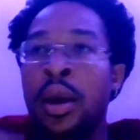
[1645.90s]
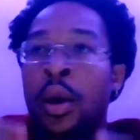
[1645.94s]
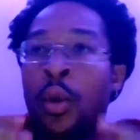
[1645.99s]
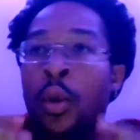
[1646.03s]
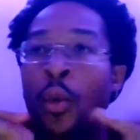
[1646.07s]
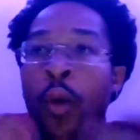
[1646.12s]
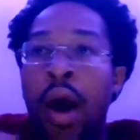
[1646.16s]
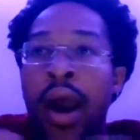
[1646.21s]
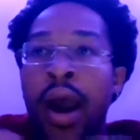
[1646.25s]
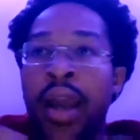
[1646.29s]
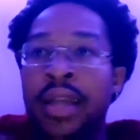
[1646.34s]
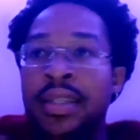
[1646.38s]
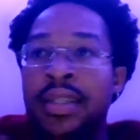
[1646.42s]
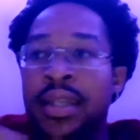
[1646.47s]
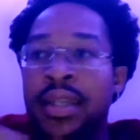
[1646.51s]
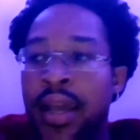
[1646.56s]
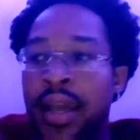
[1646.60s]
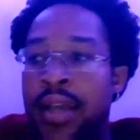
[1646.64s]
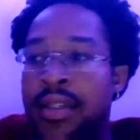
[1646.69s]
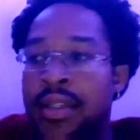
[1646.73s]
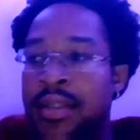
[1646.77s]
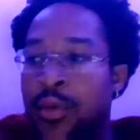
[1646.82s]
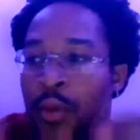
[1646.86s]
Why is
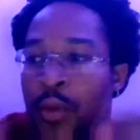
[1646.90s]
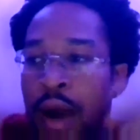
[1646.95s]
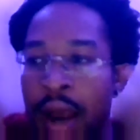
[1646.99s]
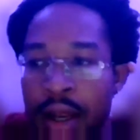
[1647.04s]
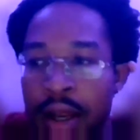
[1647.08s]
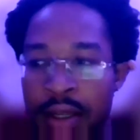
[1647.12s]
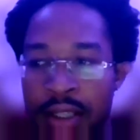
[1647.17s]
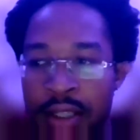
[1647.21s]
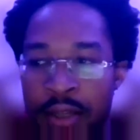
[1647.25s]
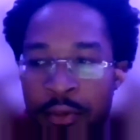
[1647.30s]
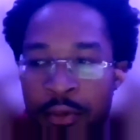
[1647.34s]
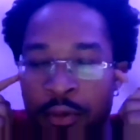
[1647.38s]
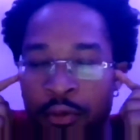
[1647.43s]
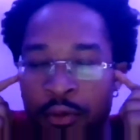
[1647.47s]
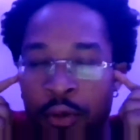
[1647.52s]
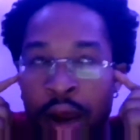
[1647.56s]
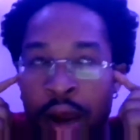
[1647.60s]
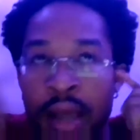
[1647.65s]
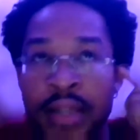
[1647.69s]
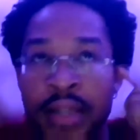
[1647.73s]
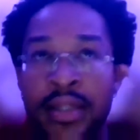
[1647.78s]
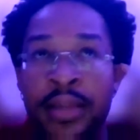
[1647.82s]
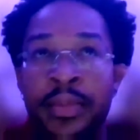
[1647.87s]

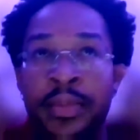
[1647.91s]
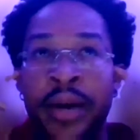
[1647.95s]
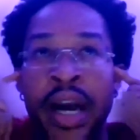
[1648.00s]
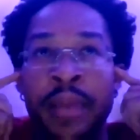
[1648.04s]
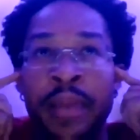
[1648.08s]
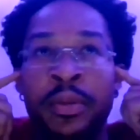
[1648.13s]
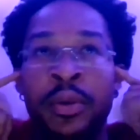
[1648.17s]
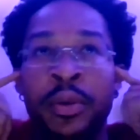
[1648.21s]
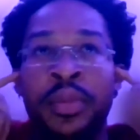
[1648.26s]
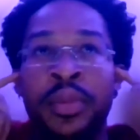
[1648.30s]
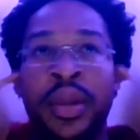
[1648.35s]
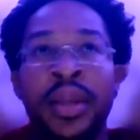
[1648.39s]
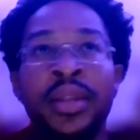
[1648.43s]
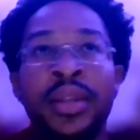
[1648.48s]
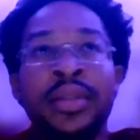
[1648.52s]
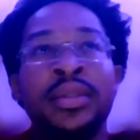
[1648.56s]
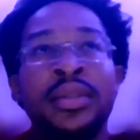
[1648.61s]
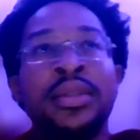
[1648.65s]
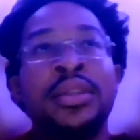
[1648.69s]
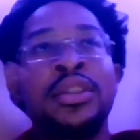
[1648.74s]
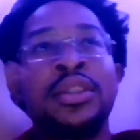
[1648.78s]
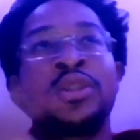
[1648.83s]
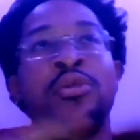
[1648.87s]
the Bible being
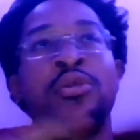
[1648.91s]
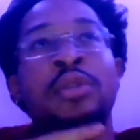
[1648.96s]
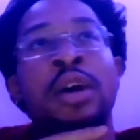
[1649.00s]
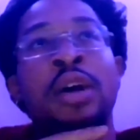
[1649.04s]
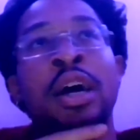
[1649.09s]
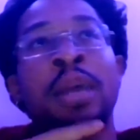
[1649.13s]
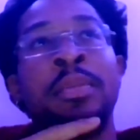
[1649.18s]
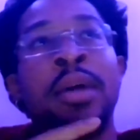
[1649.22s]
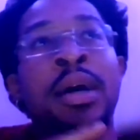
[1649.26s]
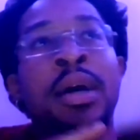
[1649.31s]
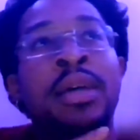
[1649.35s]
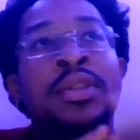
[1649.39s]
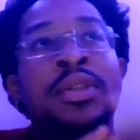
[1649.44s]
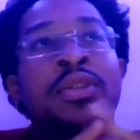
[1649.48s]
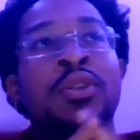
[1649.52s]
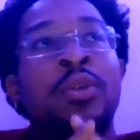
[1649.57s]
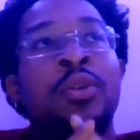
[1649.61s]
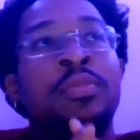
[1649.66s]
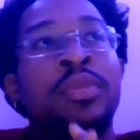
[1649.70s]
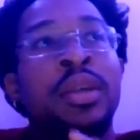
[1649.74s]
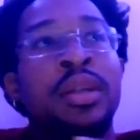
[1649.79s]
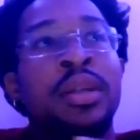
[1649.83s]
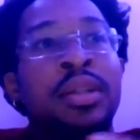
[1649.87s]
described as
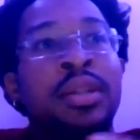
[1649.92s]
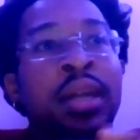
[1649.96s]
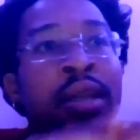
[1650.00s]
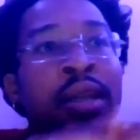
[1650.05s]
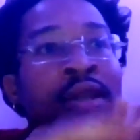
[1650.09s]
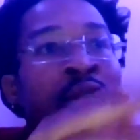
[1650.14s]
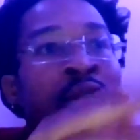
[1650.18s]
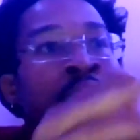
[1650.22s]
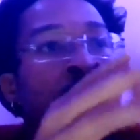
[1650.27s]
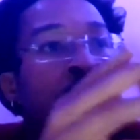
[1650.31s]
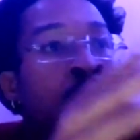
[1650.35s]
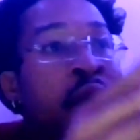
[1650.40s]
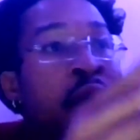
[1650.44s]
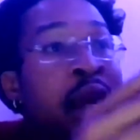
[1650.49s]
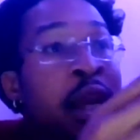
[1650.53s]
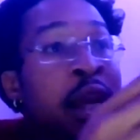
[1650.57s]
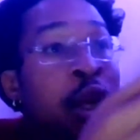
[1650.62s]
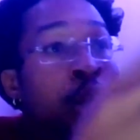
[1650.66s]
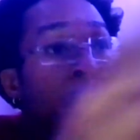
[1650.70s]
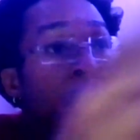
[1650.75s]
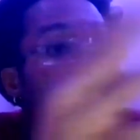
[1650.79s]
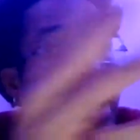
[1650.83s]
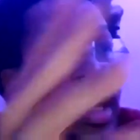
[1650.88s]
something that
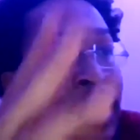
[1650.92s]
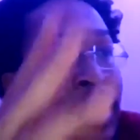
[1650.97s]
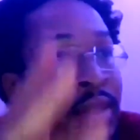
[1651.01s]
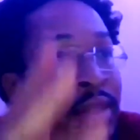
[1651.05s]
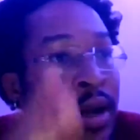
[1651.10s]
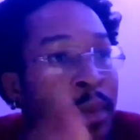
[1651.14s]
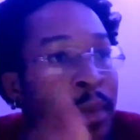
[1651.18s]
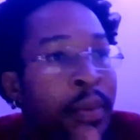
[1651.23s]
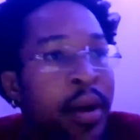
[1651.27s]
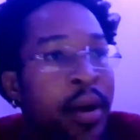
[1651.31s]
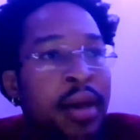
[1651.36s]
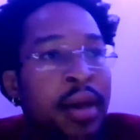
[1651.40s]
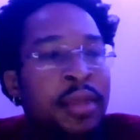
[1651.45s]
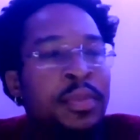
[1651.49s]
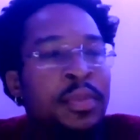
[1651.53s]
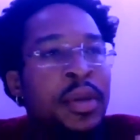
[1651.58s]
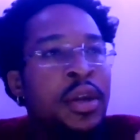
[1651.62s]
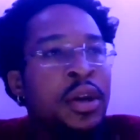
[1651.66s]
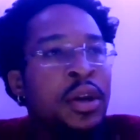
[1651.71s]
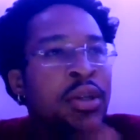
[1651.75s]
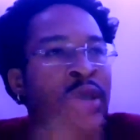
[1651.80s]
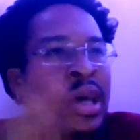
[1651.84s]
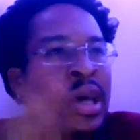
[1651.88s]
illuminates our path?
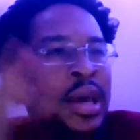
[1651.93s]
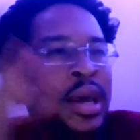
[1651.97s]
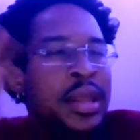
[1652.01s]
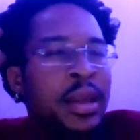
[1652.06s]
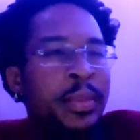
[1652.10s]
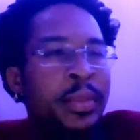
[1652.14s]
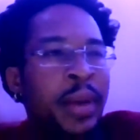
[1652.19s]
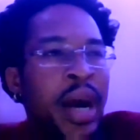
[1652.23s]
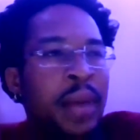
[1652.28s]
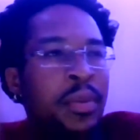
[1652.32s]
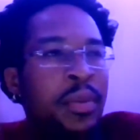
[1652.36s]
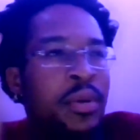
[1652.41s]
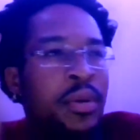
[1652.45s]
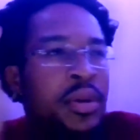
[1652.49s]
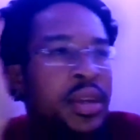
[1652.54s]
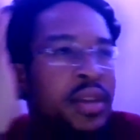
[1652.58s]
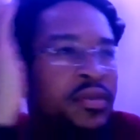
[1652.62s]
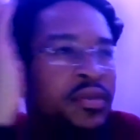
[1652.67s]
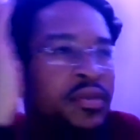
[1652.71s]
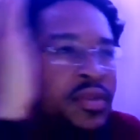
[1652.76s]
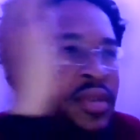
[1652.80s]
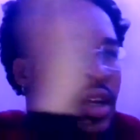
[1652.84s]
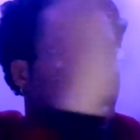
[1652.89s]
Because the Bible
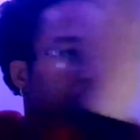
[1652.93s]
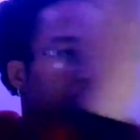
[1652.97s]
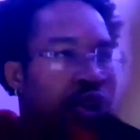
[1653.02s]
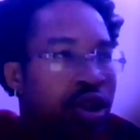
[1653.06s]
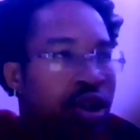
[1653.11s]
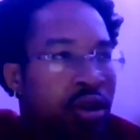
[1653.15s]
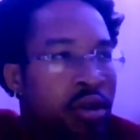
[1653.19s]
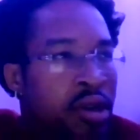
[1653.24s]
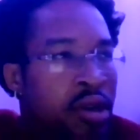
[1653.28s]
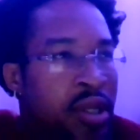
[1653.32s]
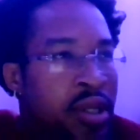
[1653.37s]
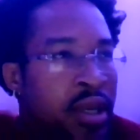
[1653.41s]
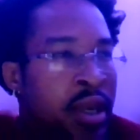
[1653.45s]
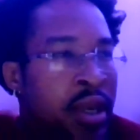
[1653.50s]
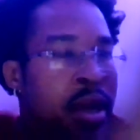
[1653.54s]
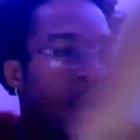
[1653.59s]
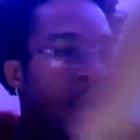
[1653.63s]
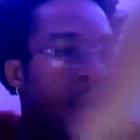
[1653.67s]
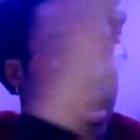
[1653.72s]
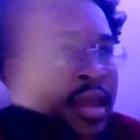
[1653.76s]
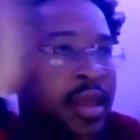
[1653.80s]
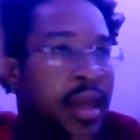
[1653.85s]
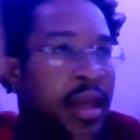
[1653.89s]
gives you that surety
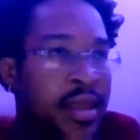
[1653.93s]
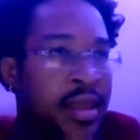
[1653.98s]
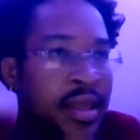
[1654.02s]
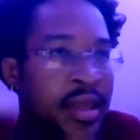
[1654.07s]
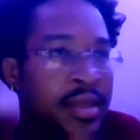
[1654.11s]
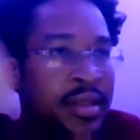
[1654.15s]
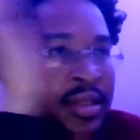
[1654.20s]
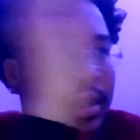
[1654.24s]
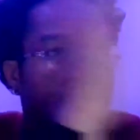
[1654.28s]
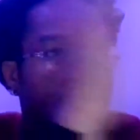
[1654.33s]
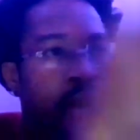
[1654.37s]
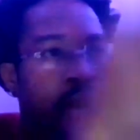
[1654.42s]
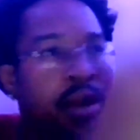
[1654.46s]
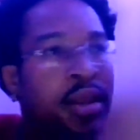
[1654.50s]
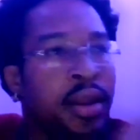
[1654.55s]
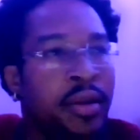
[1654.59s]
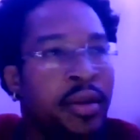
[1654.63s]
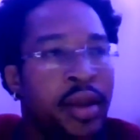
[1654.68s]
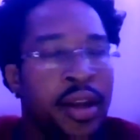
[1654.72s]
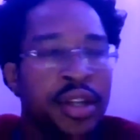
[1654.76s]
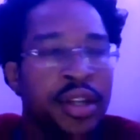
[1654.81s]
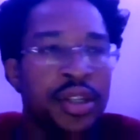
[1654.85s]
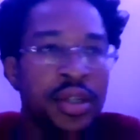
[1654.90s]
that this is the right
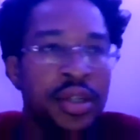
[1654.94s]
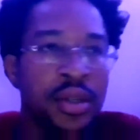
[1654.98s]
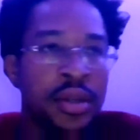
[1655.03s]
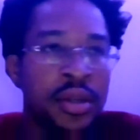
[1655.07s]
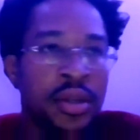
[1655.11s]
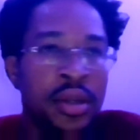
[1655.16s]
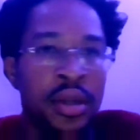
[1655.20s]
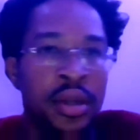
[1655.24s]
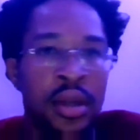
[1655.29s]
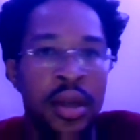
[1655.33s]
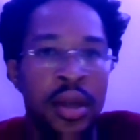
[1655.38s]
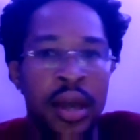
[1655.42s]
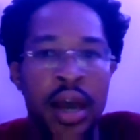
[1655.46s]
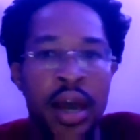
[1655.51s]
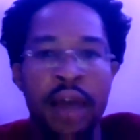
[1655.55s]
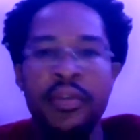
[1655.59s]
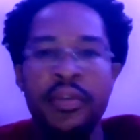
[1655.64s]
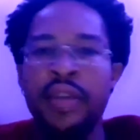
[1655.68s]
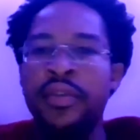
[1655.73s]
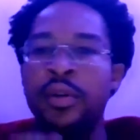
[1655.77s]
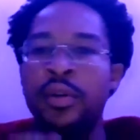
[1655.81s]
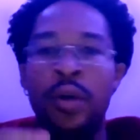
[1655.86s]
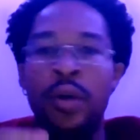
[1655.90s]
direction. Have
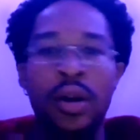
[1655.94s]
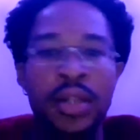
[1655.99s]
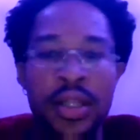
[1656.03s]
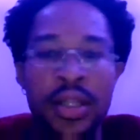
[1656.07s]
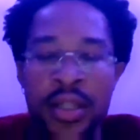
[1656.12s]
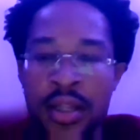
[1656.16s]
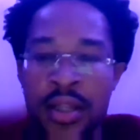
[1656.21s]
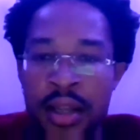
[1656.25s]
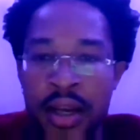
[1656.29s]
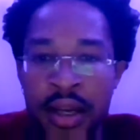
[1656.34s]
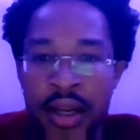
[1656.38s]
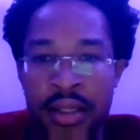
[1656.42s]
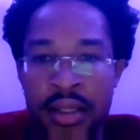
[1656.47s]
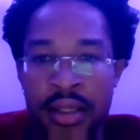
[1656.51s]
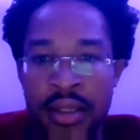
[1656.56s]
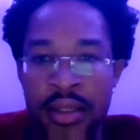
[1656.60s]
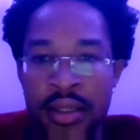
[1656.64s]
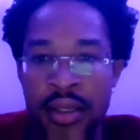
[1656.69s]
you ever walked in the night?